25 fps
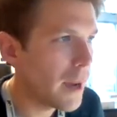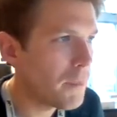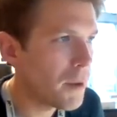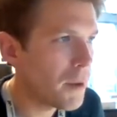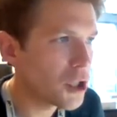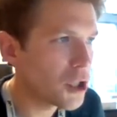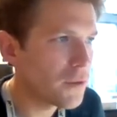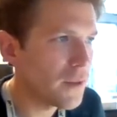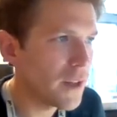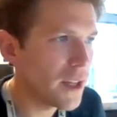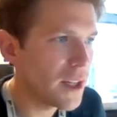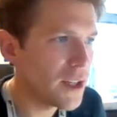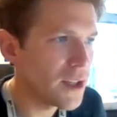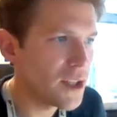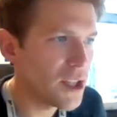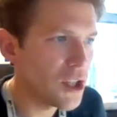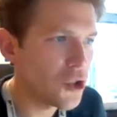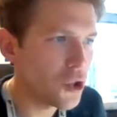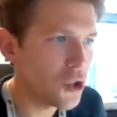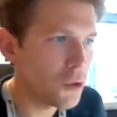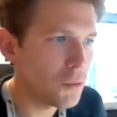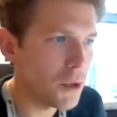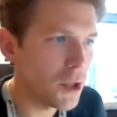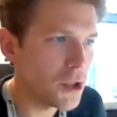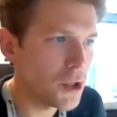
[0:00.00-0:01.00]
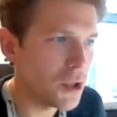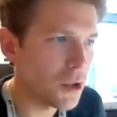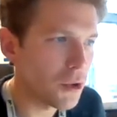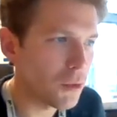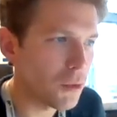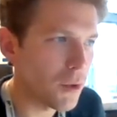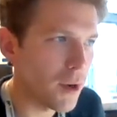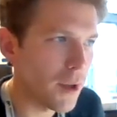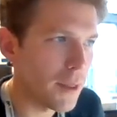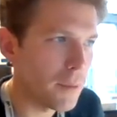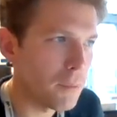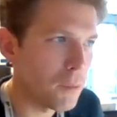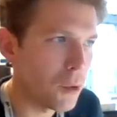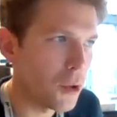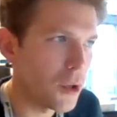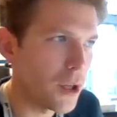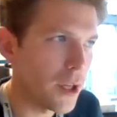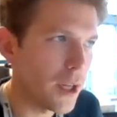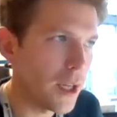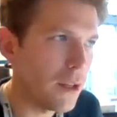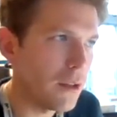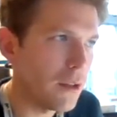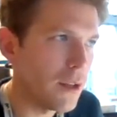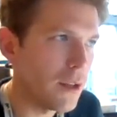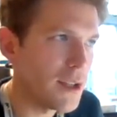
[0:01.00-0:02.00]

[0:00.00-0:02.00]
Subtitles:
much of it is distributed throughout the body?